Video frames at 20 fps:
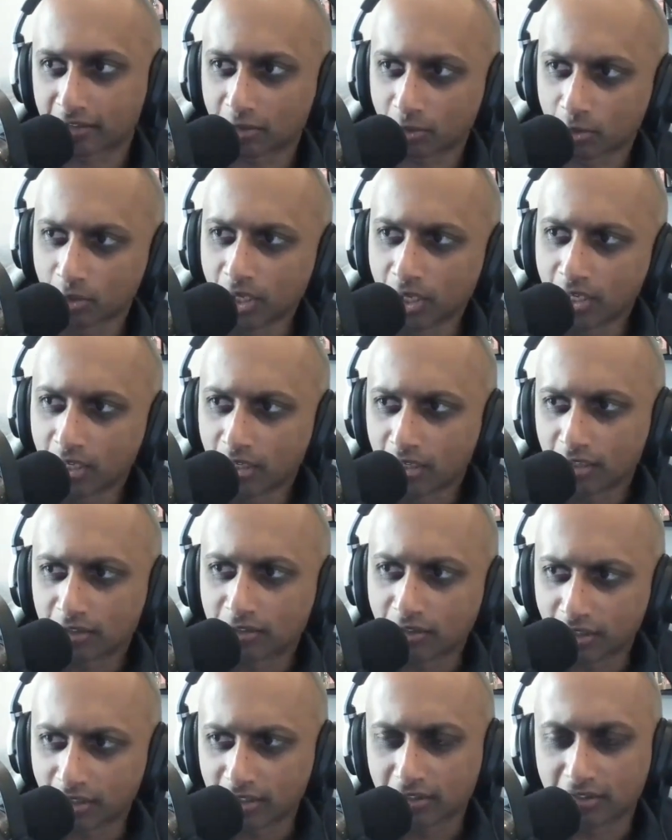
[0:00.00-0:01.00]
So as
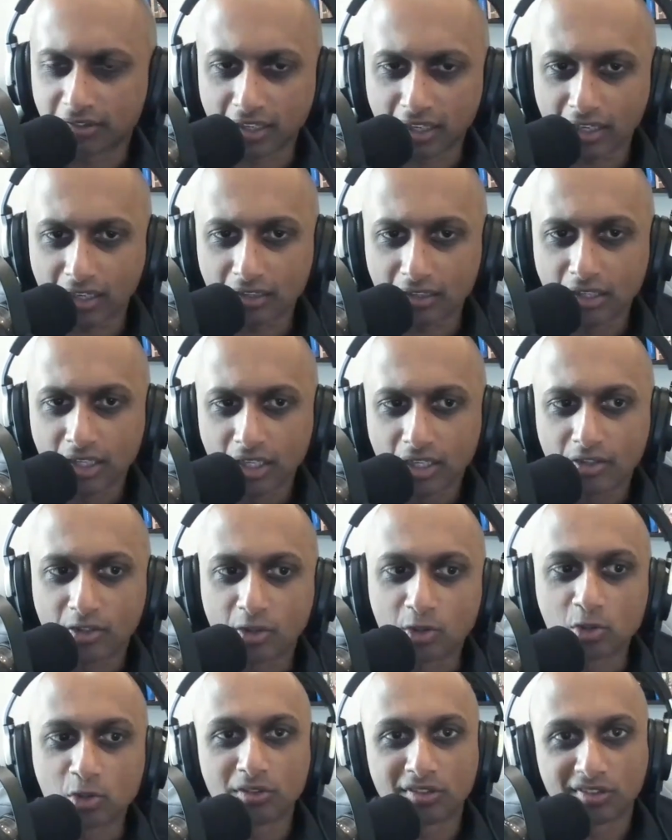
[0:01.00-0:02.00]
I understand, the
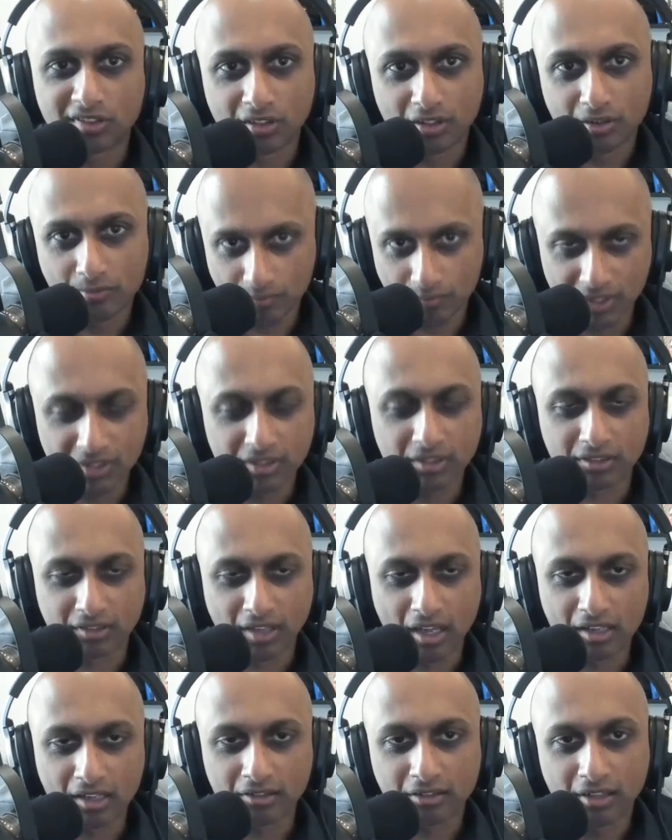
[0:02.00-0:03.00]
user in this
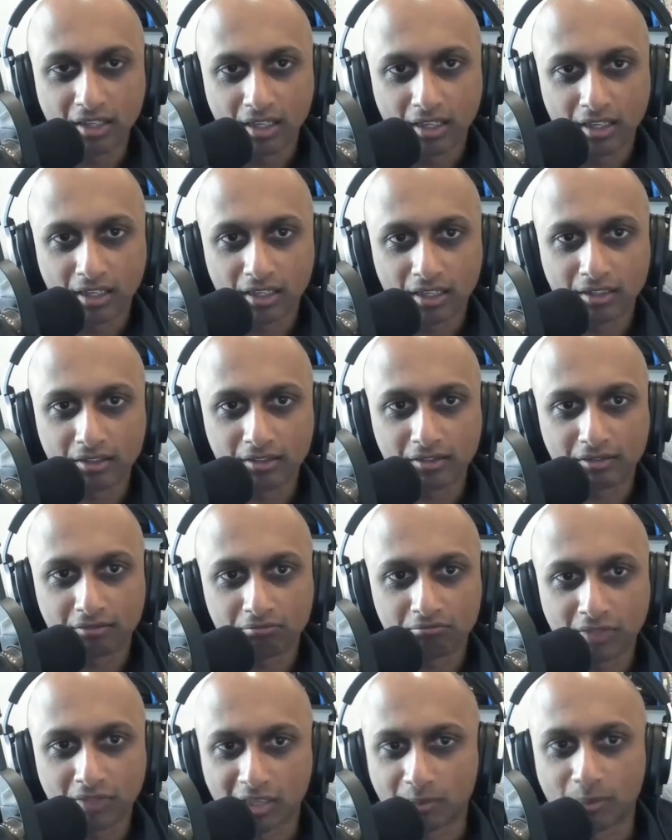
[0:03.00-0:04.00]
case
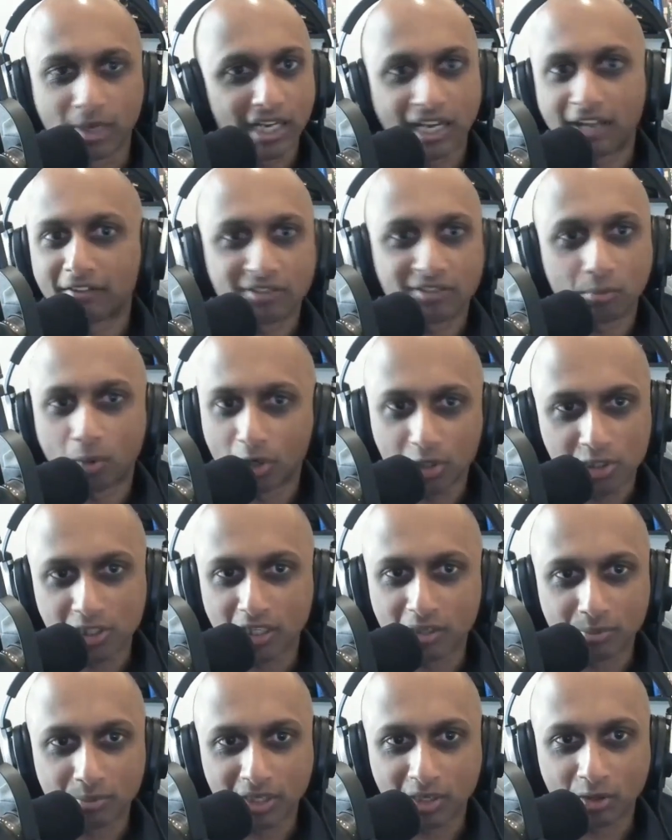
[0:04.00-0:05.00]
he might have some
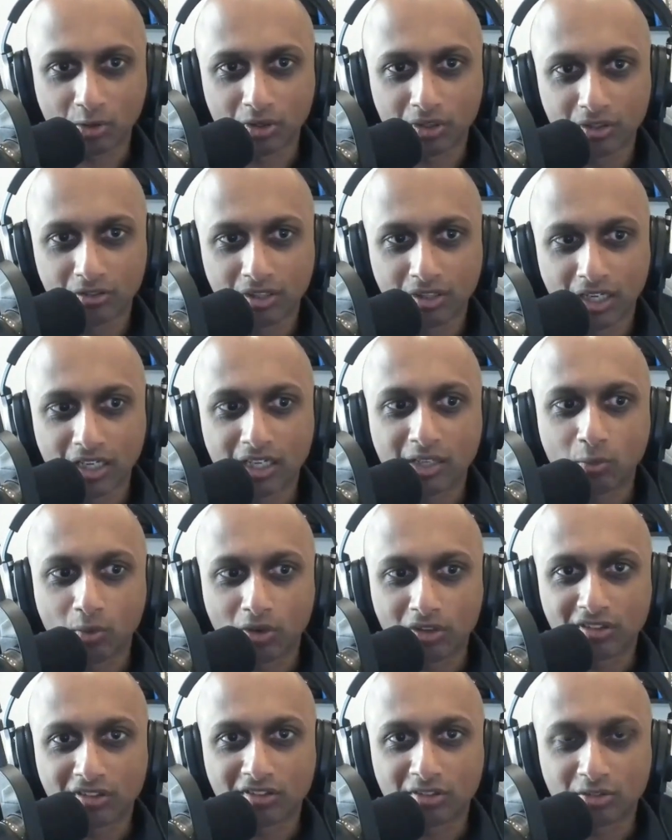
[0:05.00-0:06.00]
on-chain Bitcoin and he
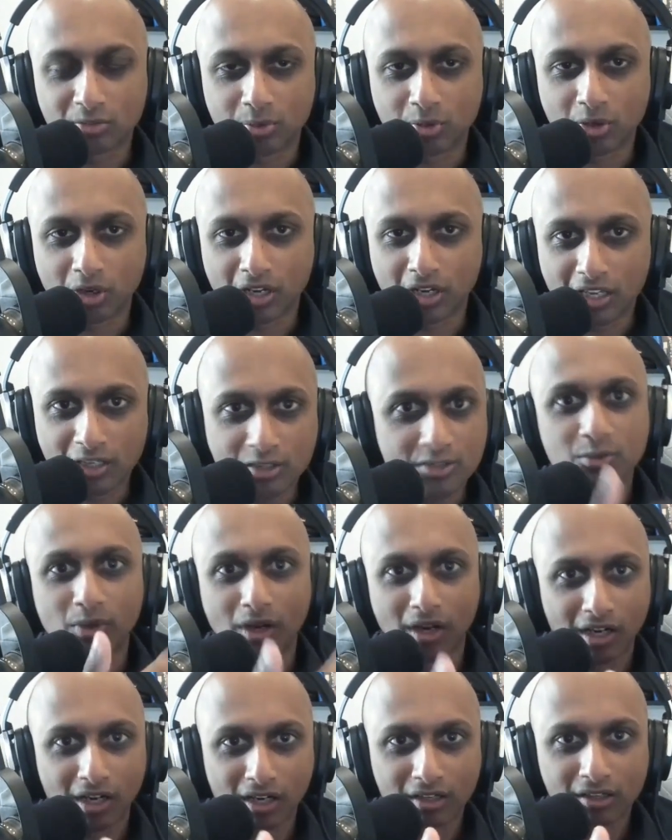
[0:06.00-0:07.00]
wants to put it into
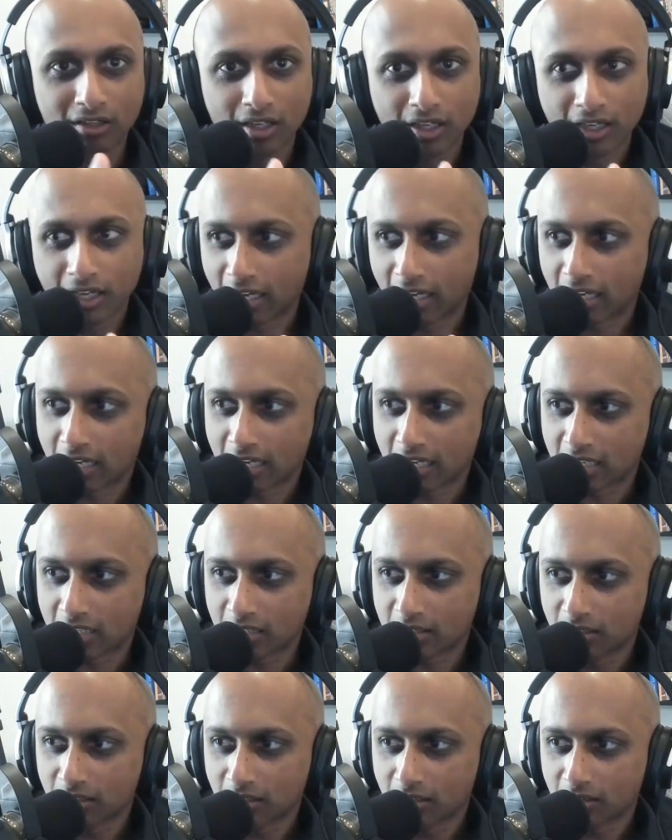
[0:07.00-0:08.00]
ARC, and
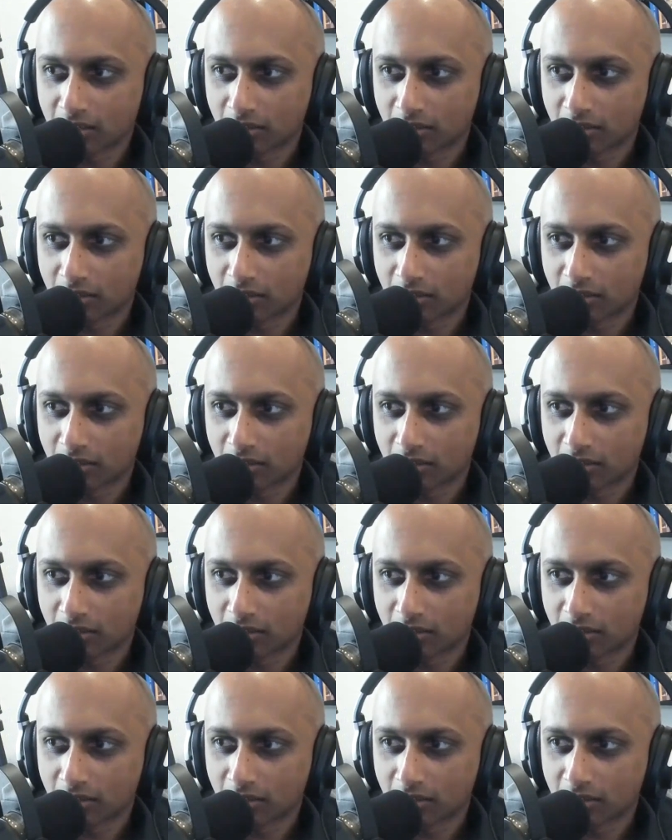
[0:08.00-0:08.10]
he